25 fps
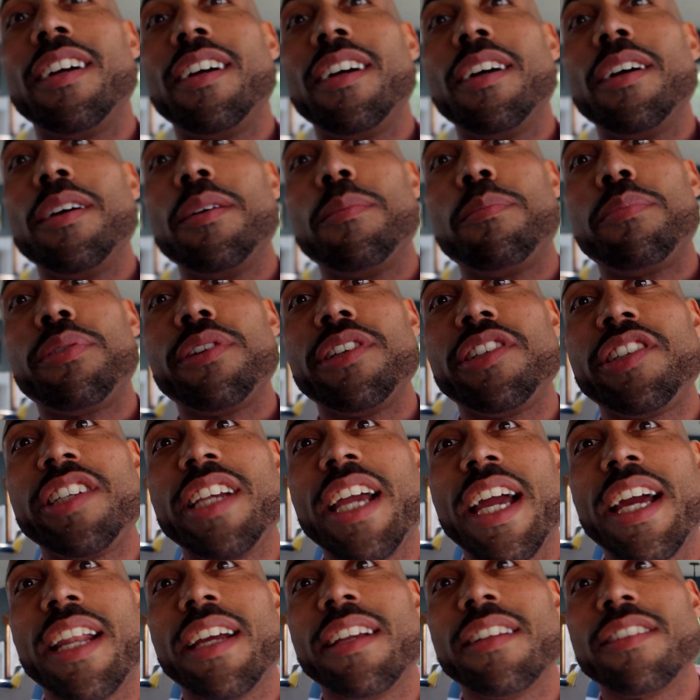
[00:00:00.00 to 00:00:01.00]
man.
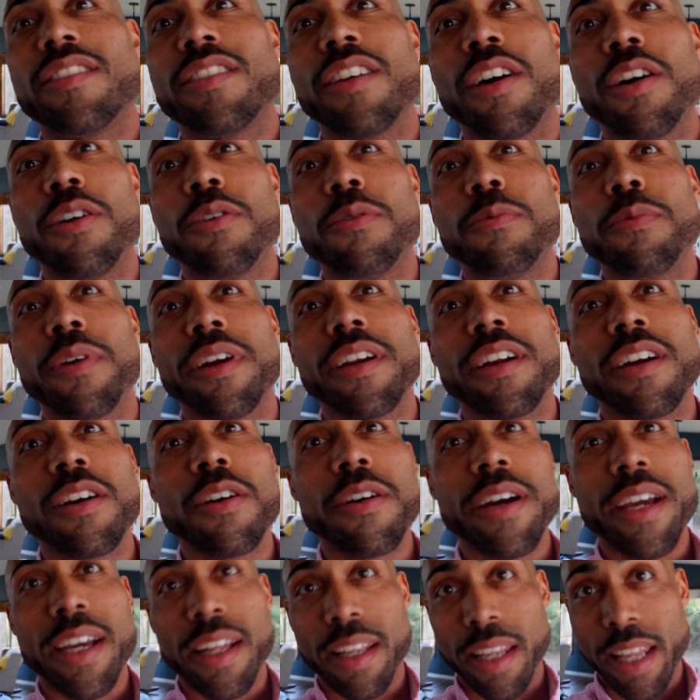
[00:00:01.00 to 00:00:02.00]
Appreciate it. So we're gonna
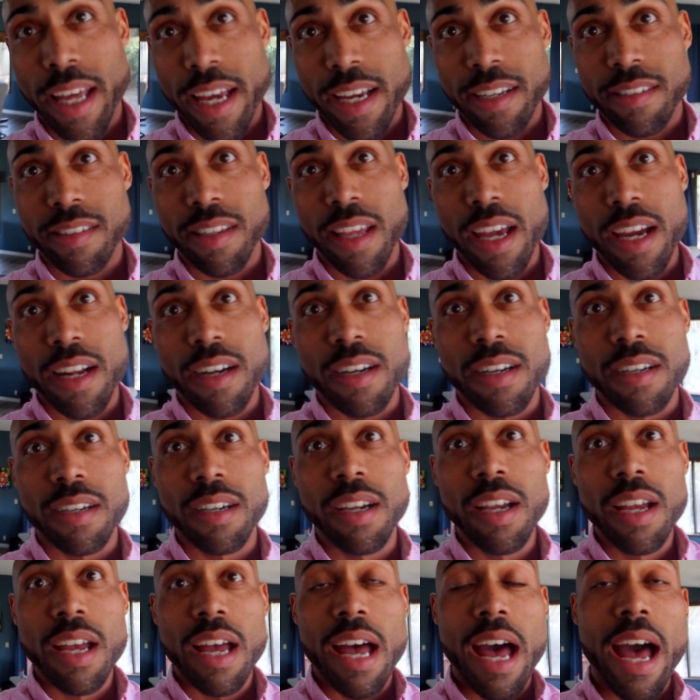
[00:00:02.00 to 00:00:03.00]
go hit legs
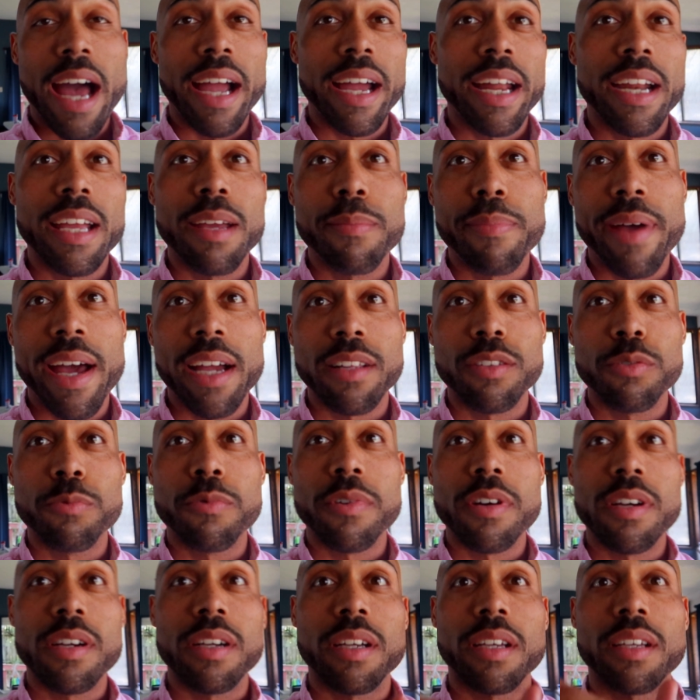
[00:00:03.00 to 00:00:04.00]
later. I gotta get back to
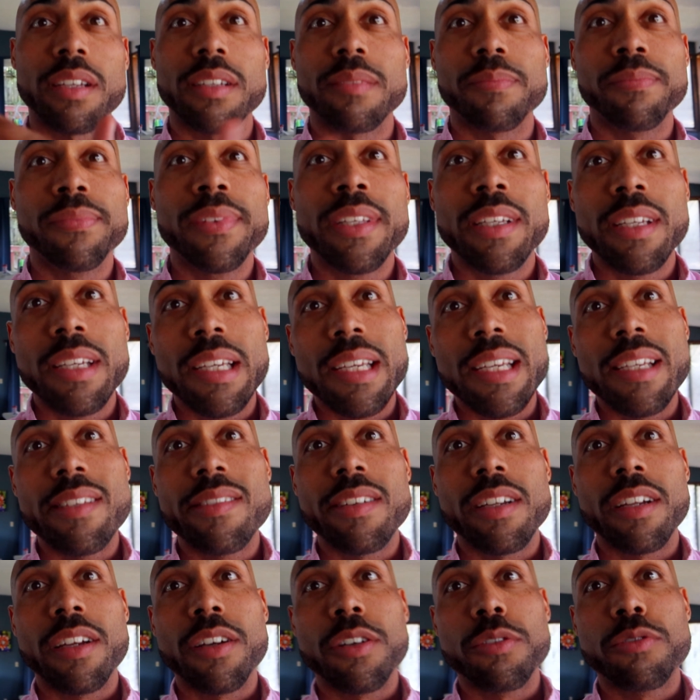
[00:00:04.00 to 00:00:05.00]
work. He's
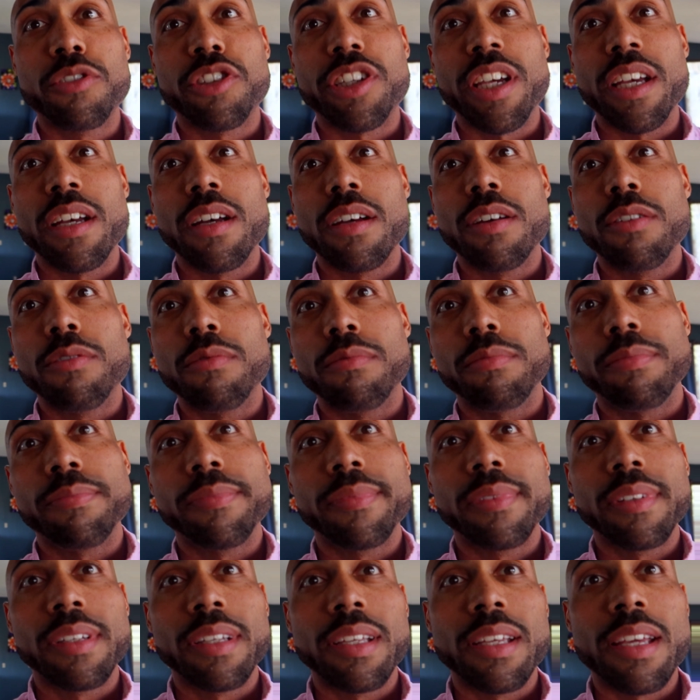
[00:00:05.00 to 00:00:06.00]
gonna go chill,
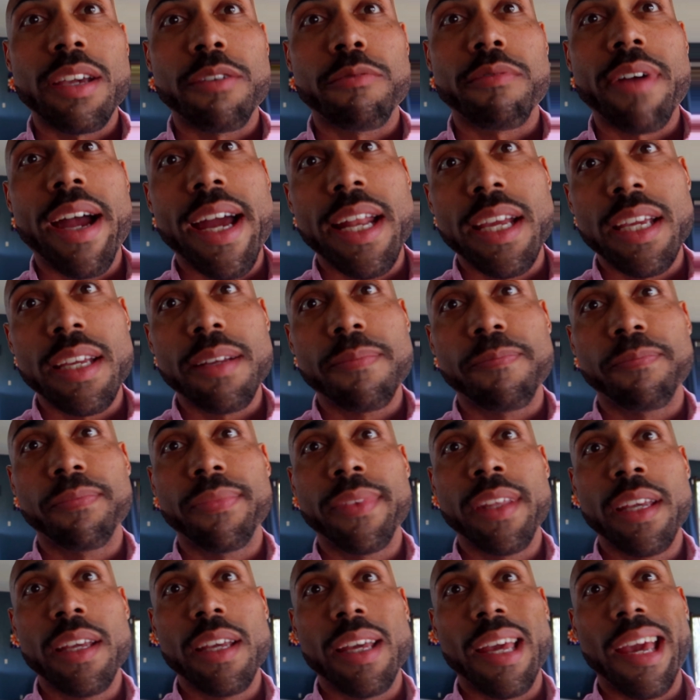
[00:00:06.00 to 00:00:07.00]
get ready,
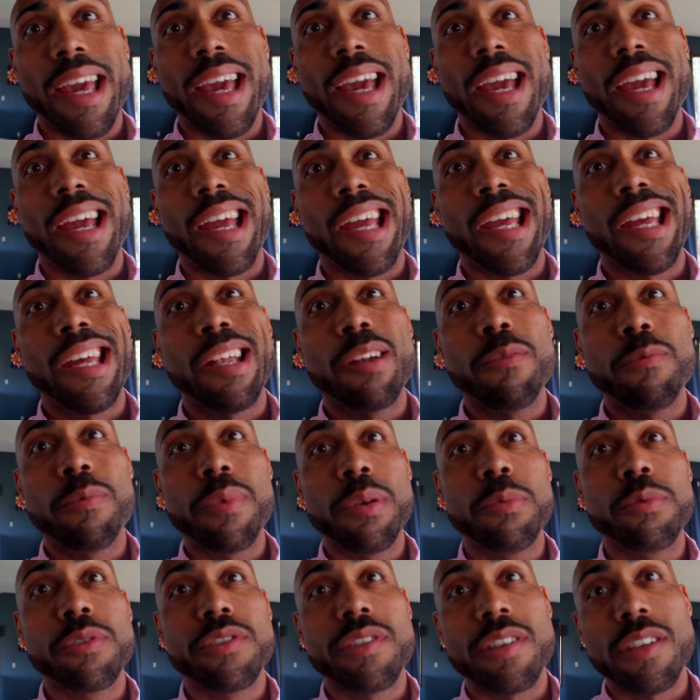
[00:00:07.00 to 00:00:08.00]
and
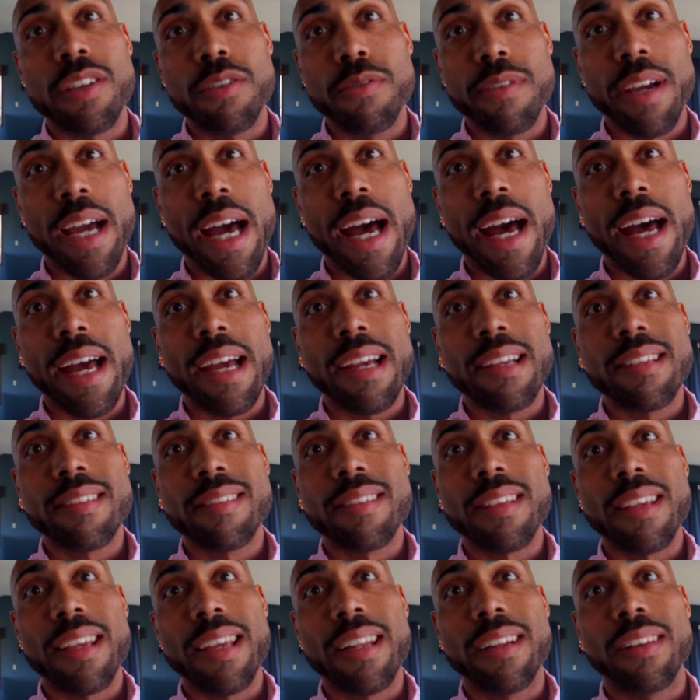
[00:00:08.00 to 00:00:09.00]
we will see you
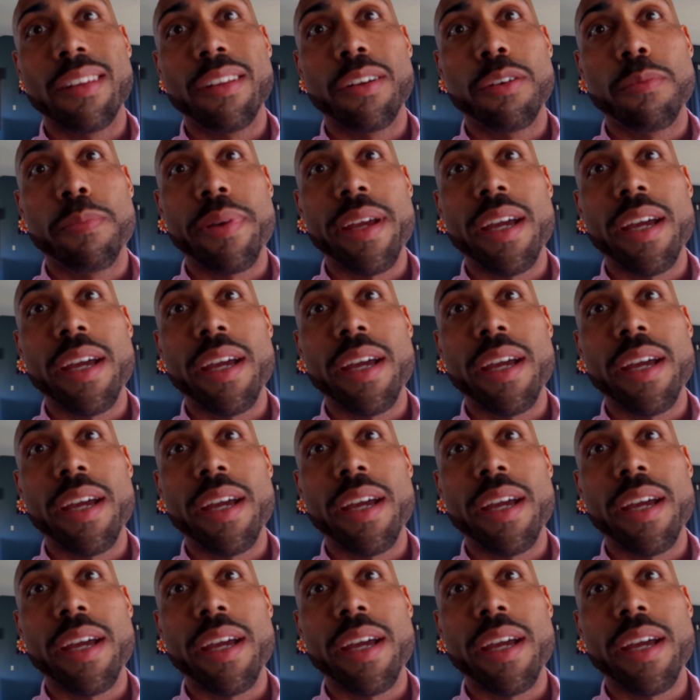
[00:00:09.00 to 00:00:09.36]
guys in a little